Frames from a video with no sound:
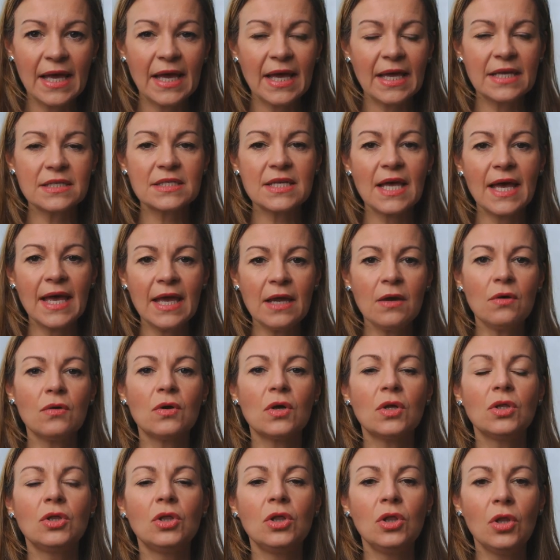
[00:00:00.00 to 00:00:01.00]
His
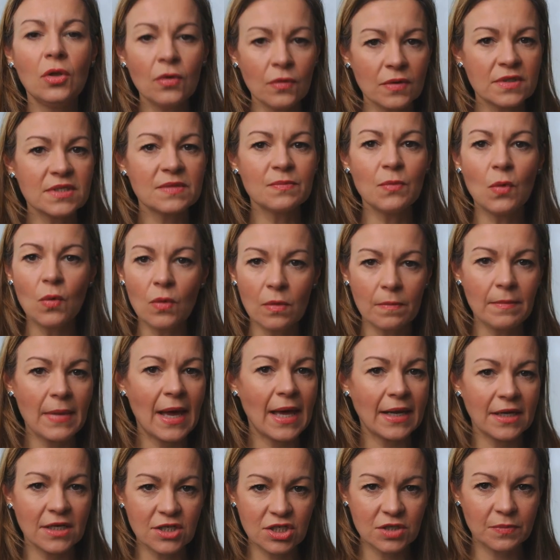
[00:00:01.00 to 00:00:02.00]
hair looks more
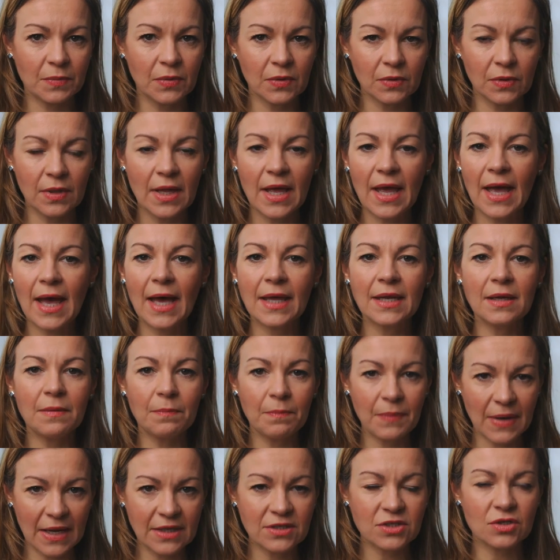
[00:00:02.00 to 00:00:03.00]
manageable and in
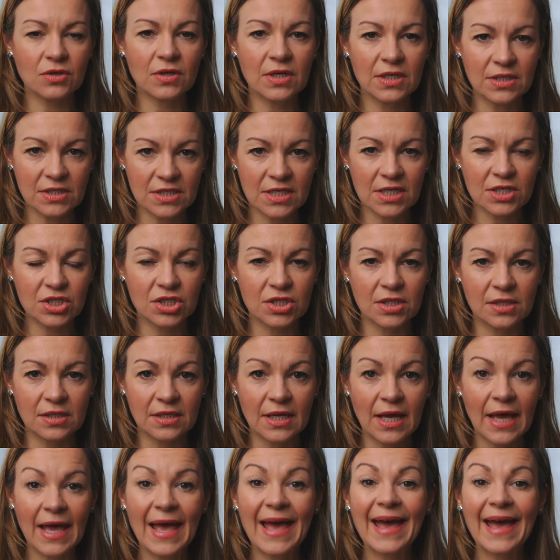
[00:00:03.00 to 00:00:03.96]
better condition